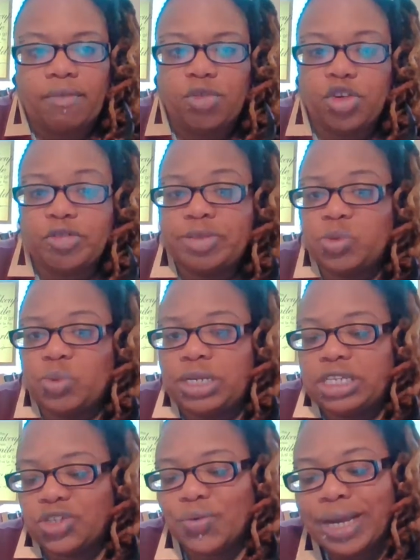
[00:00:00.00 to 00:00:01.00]
and forth between
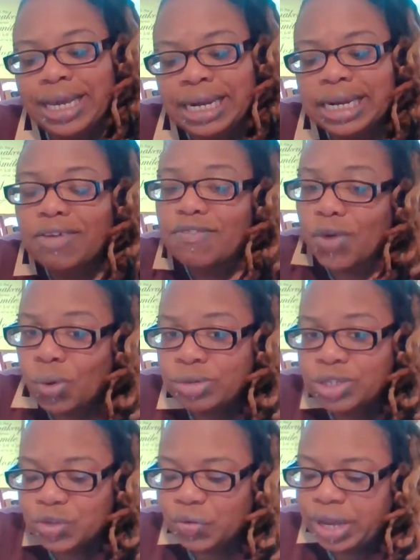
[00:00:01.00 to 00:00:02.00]
the screen and the
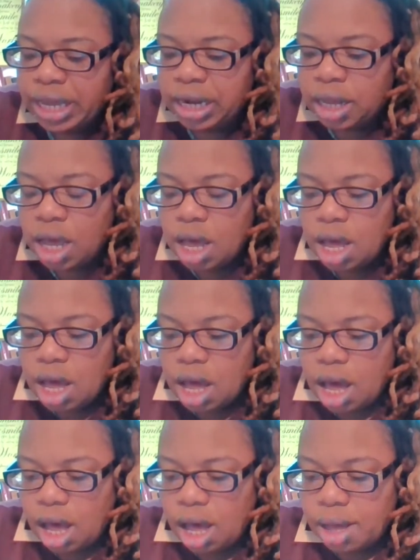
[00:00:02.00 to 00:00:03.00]
phone screen,
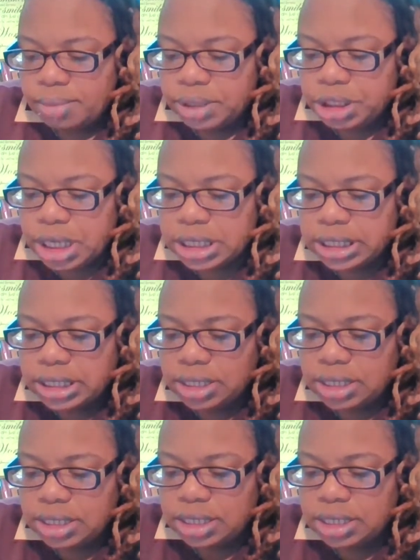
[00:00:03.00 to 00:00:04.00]
just
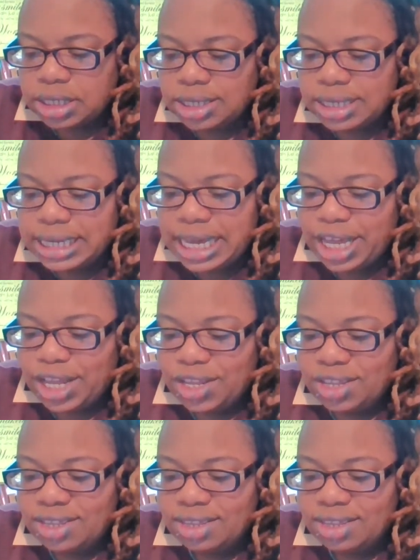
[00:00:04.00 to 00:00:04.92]
to get